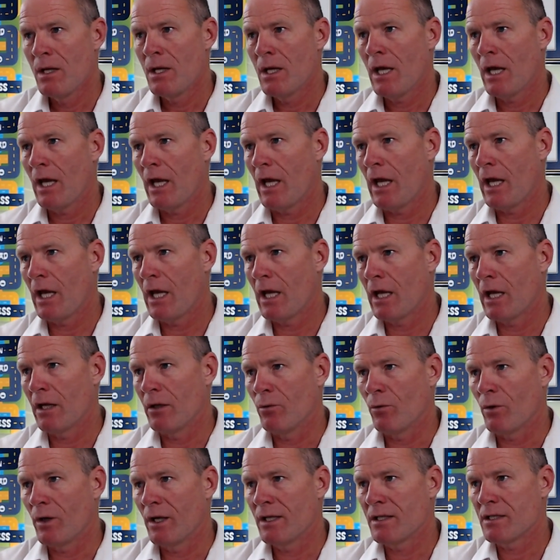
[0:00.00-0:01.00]

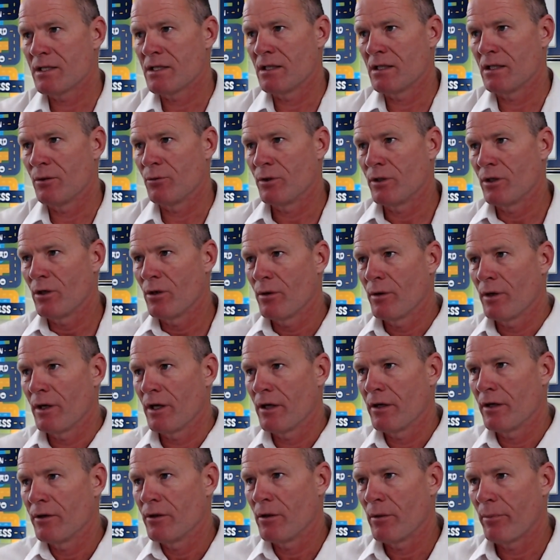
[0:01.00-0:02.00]
And why is it that when going
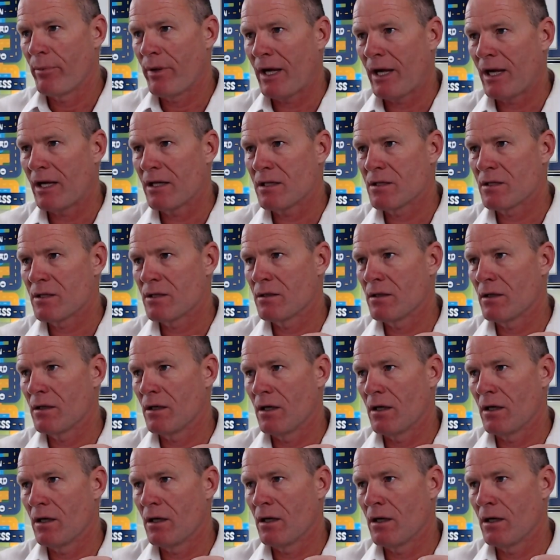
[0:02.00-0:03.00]
under a
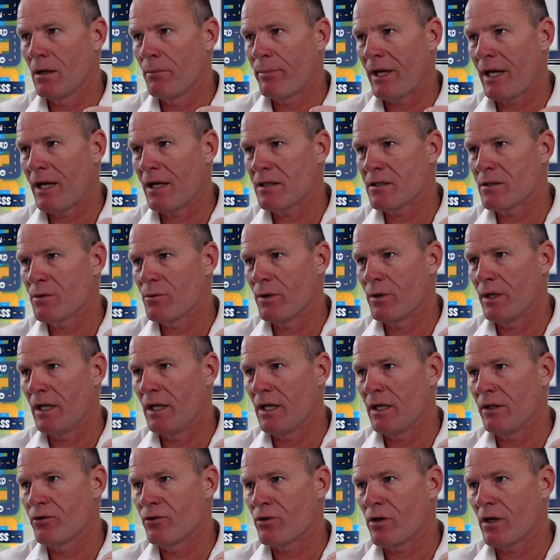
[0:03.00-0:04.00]

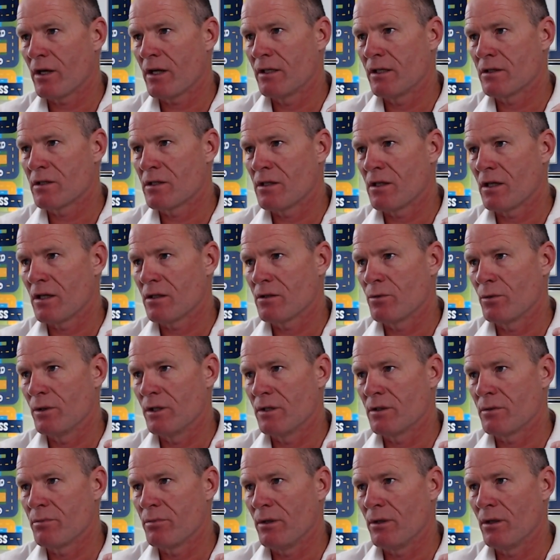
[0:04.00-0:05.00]
passway, a truck gets stuck when
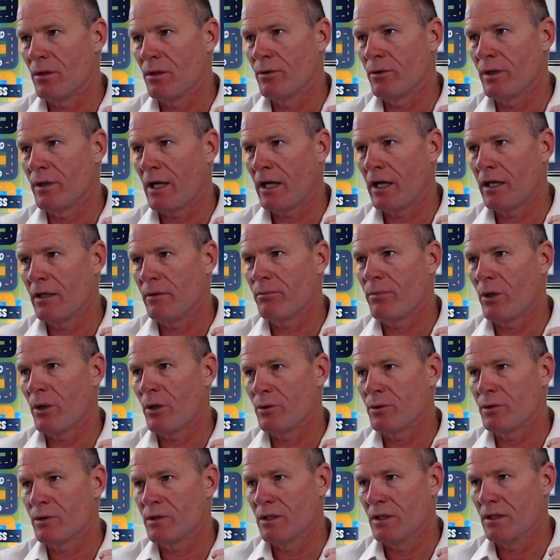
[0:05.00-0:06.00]
it's below the height
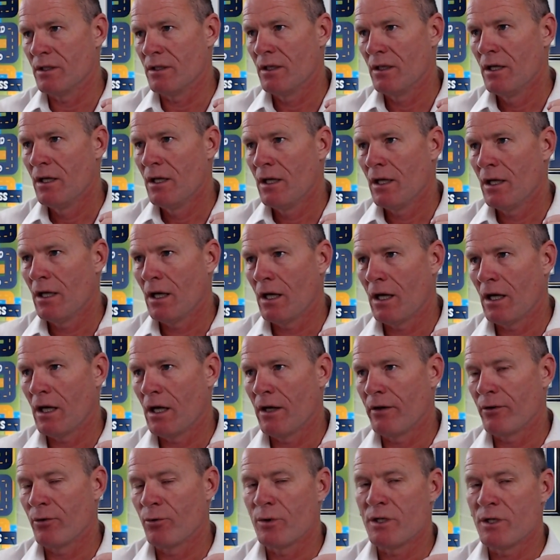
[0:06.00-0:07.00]
posted?
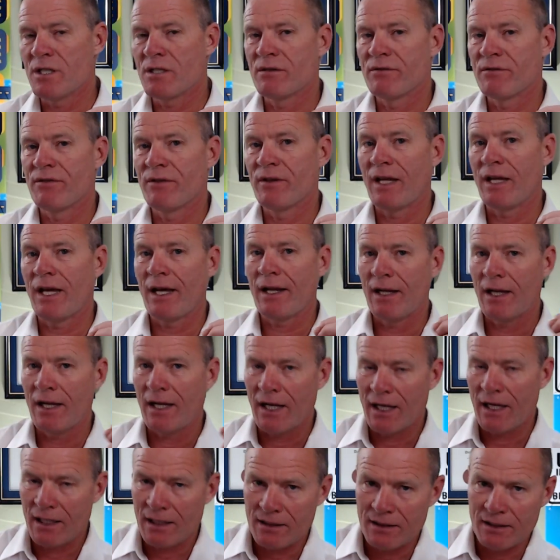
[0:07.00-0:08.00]
The reason for that,
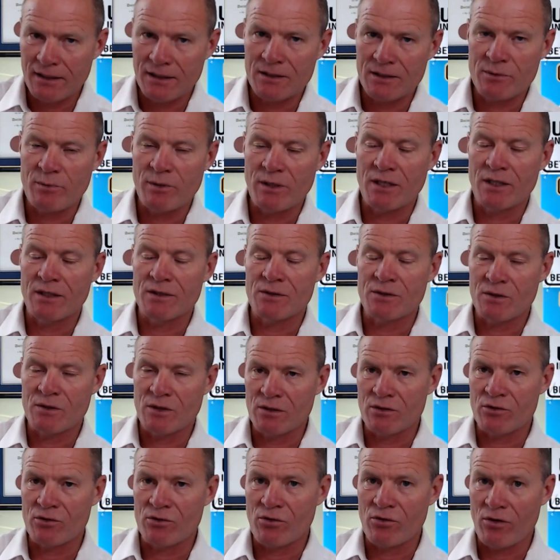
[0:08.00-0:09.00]
Anne, is because the
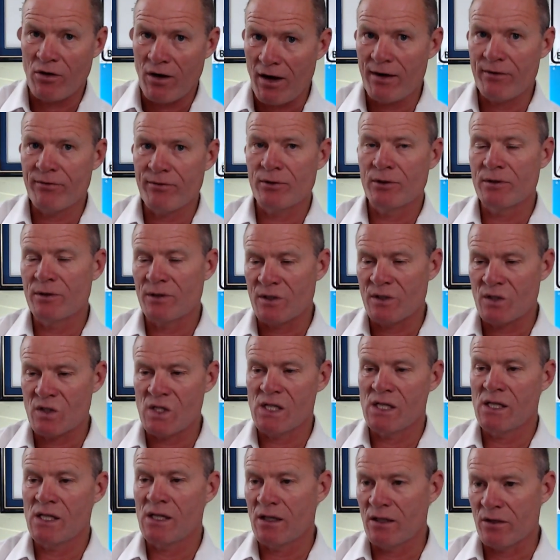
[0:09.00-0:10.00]

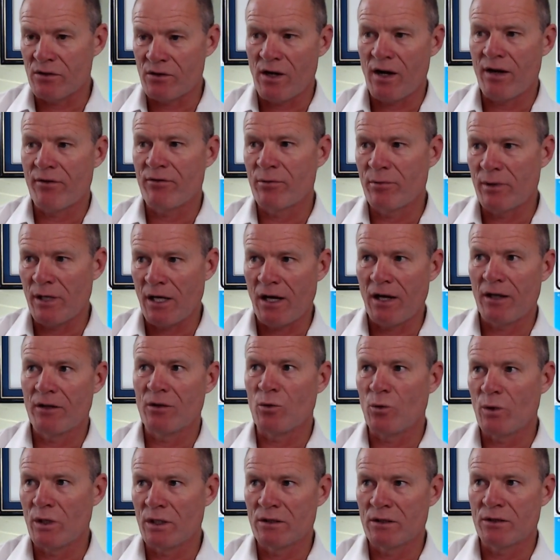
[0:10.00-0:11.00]
CDL driver behind the
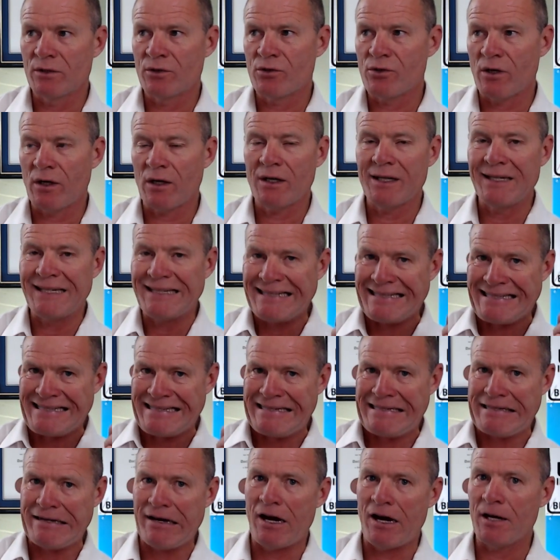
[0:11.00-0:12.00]
wheel of the truck is
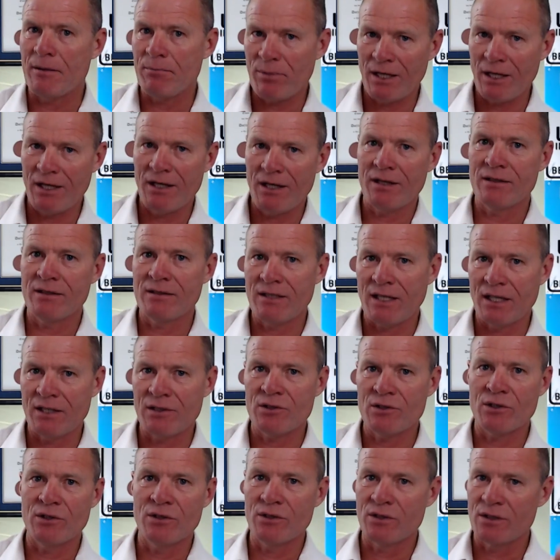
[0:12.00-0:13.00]
not paying
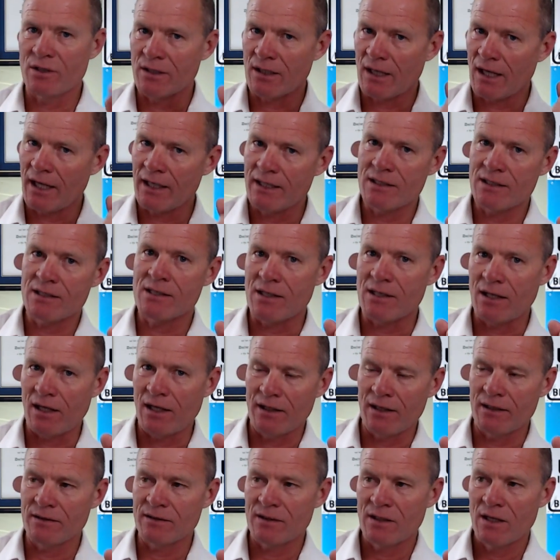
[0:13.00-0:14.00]
attention to the height
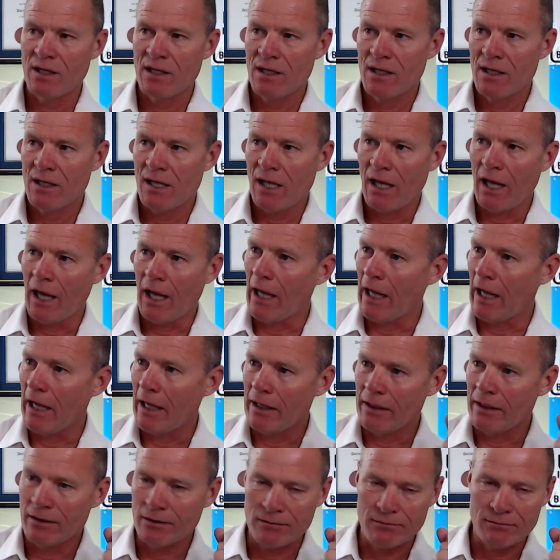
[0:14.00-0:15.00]
signs
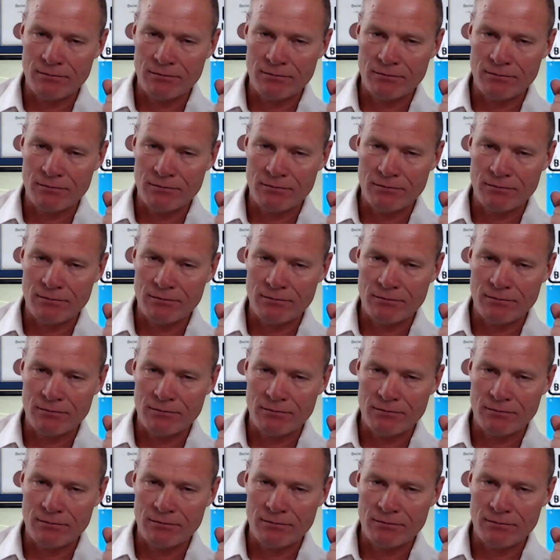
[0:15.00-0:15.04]
and